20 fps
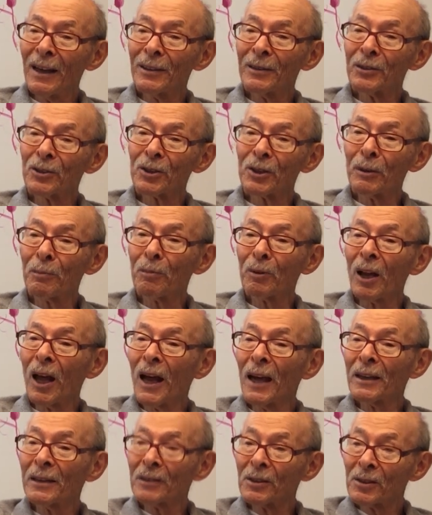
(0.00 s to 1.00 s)
and
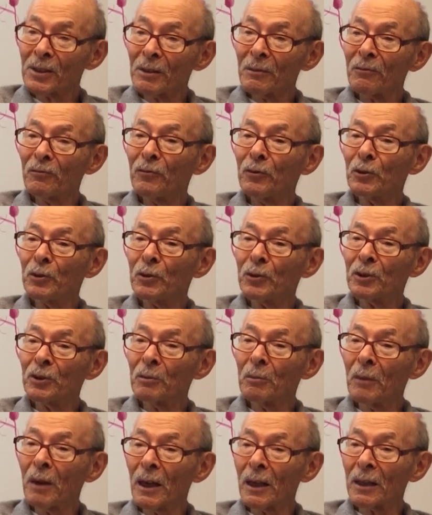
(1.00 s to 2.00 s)
supplied some food
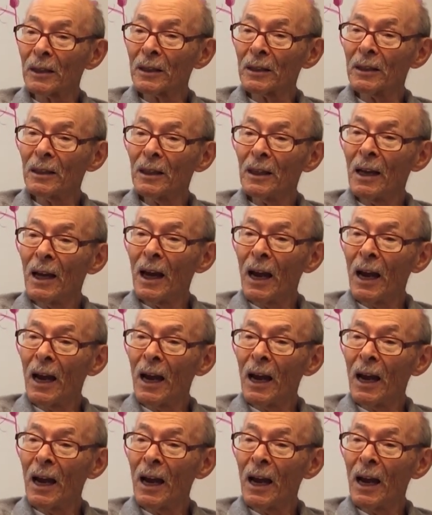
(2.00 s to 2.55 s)
to Molly.